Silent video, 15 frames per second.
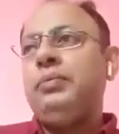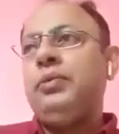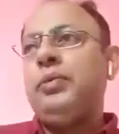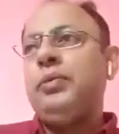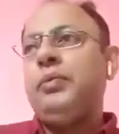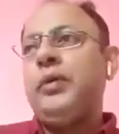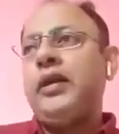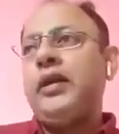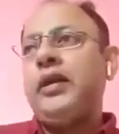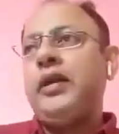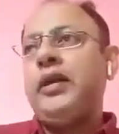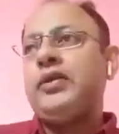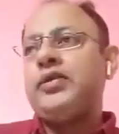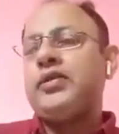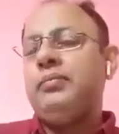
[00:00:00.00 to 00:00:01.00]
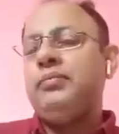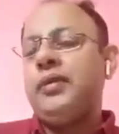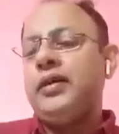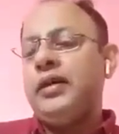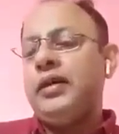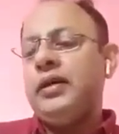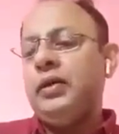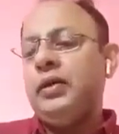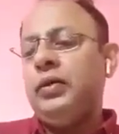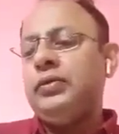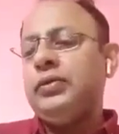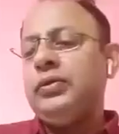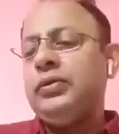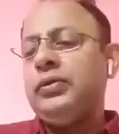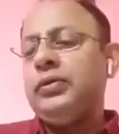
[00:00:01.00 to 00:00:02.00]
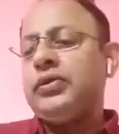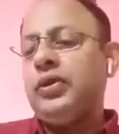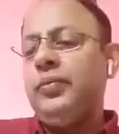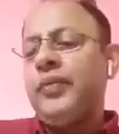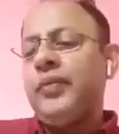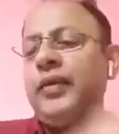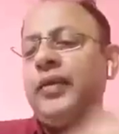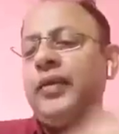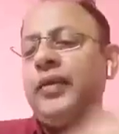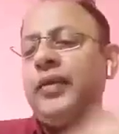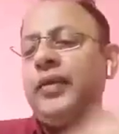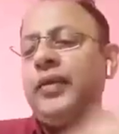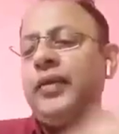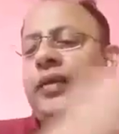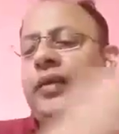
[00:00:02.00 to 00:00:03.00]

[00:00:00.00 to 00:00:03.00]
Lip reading: for some development or some loan. So